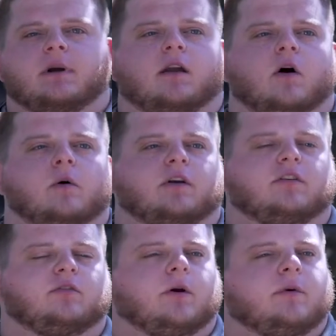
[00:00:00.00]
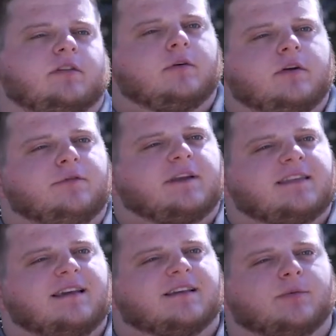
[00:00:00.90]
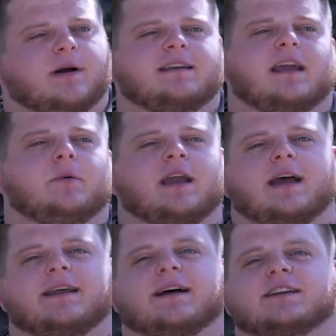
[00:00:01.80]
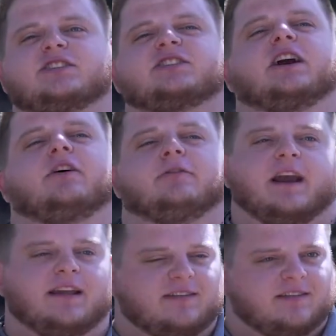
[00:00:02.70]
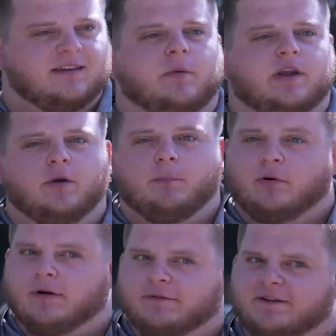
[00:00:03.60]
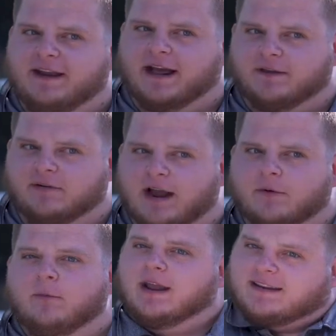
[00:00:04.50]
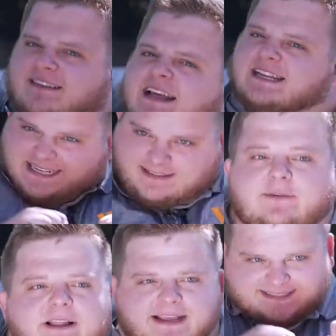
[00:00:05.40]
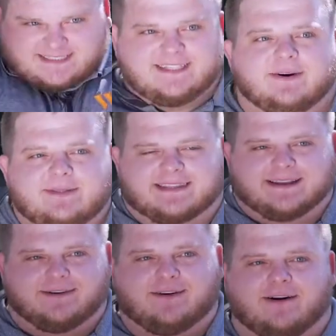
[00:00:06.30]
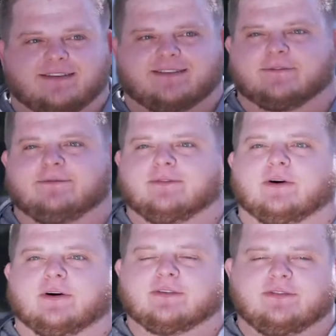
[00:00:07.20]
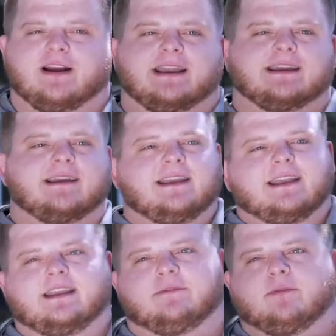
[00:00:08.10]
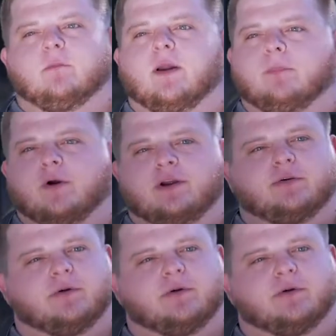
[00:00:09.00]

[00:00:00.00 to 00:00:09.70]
my coworkers where we do goofy things. One day we had a chair race where we couldn't put our feet on the ground. We had to do a scoot thing across the floor trying to get from one point to